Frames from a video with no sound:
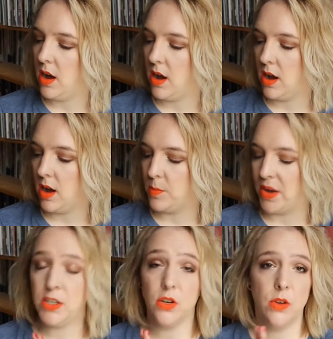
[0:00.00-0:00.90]
Um,
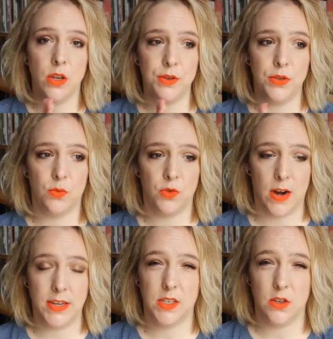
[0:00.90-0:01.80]
I don't use
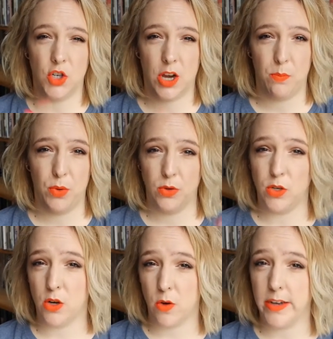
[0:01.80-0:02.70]
dry shampoo
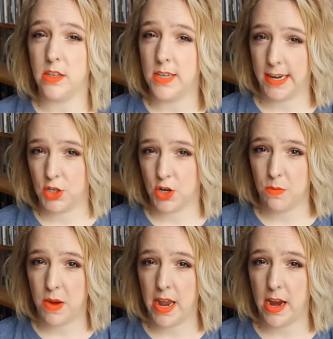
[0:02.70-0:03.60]
to create the texture
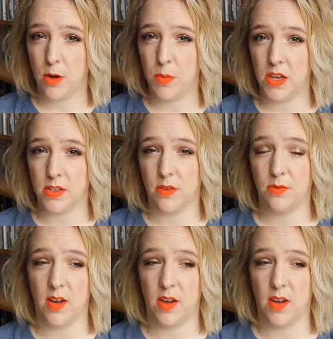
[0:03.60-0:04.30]
in my hair because I